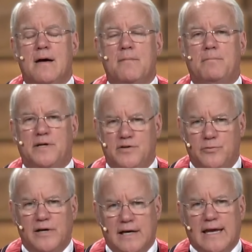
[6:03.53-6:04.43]
But you
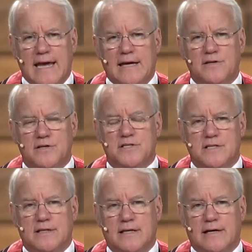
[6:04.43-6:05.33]
really can just
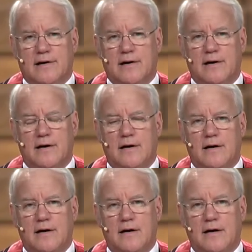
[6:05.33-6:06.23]
sit there.
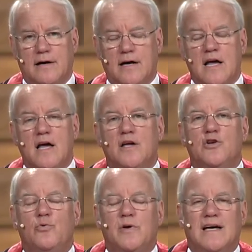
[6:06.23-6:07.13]

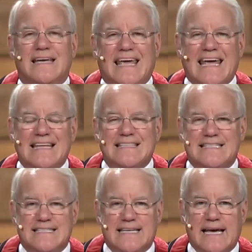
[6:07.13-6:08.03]
You really can
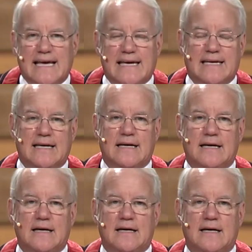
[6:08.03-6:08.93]
stay.
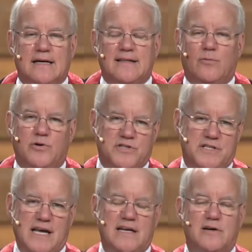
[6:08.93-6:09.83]
And that word
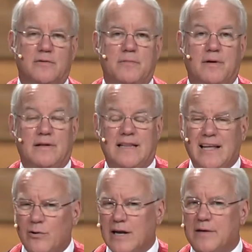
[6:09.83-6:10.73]
stay here
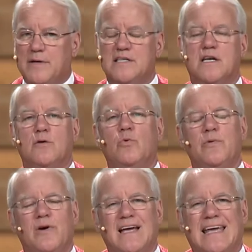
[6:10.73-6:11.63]
literally means we
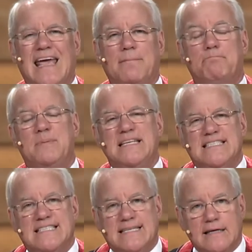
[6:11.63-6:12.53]
really can't be
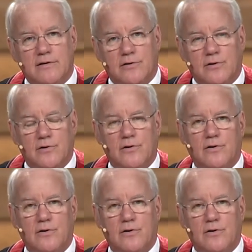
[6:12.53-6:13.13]
still